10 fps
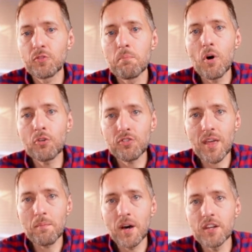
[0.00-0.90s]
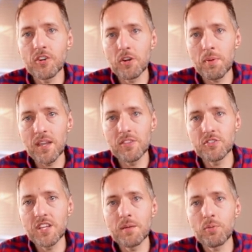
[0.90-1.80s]
most of that money, you're going to pay either
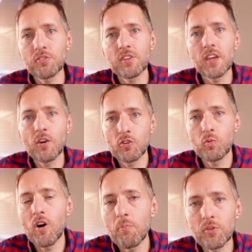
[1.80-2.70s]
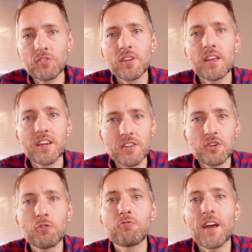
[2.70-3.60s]
10% or 12%, and
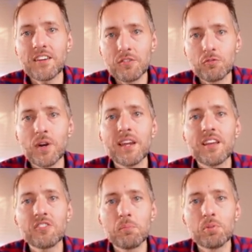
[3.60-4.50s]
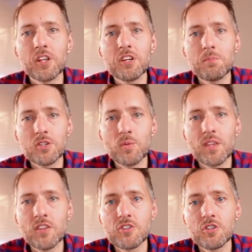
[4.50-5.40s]
your effective rate is a blend between
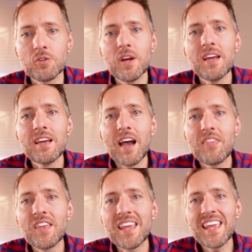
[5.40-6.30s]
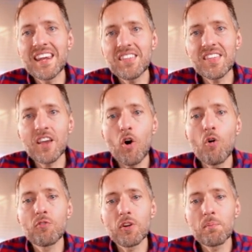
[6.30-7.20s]
the two. And then anything
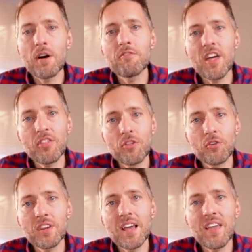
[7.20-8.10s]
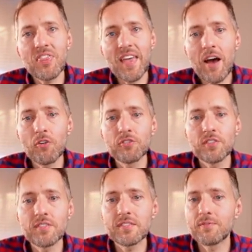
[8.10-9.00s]
over and above that
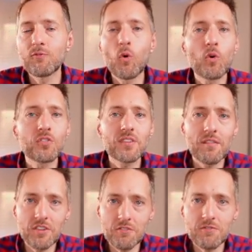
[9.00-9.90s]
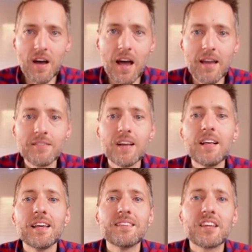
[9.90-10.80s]
$39,475
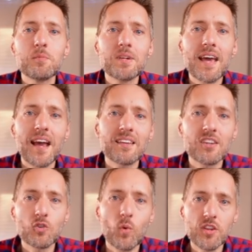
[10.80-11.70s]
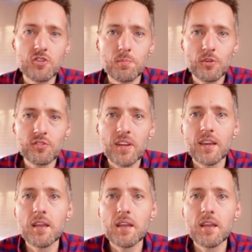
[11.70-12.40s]
is going to be taxed at 22%.